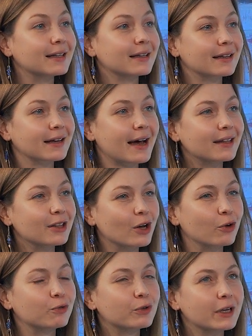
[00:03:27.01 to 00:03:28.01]
And it kind
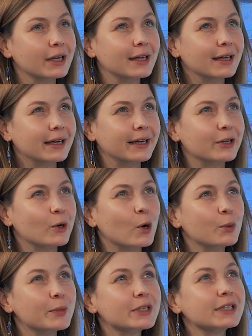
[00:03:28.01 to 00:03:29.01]
of, you
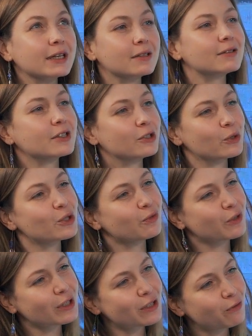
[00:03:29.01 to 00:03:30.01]
almost introduce
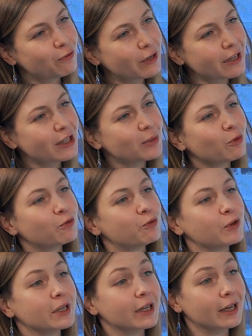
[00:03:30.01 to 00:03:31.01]
this freedom of
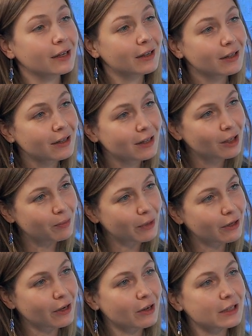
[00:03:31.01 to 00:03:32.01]
thinking.
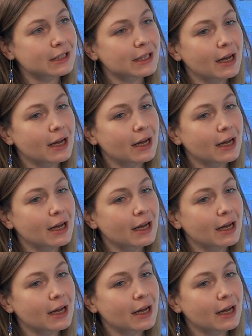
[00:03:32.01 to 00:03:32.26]
Because